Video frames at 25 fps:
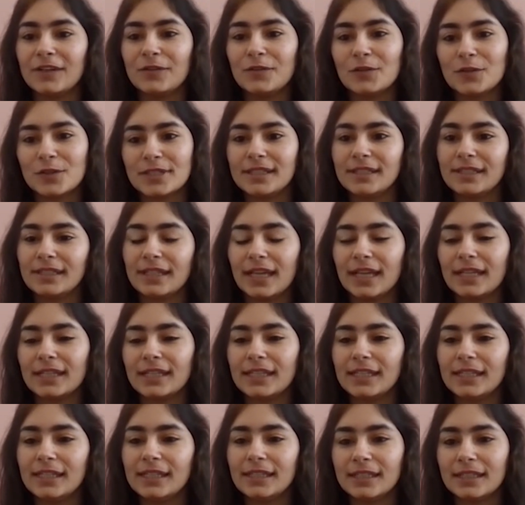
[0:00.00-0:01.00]
was in
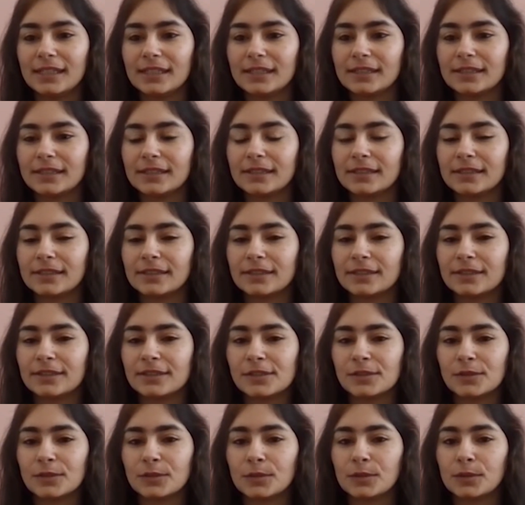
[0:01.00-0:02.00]
Delhi.
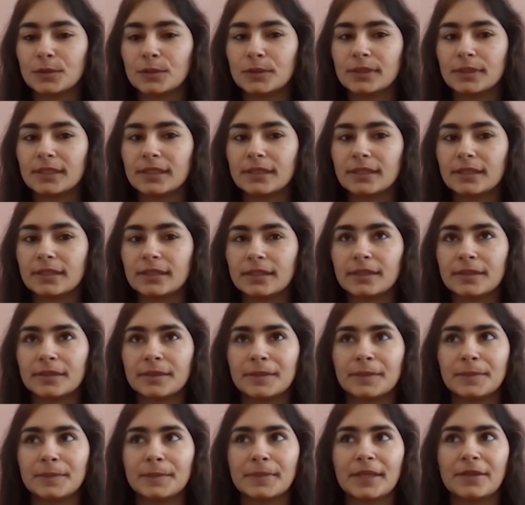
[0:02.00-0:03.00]
So
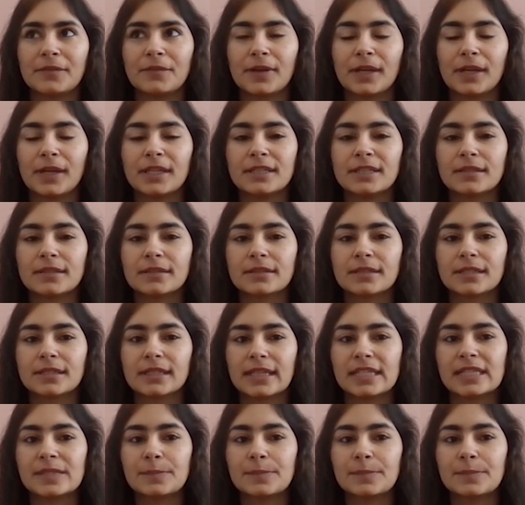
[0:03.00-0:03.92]
if I say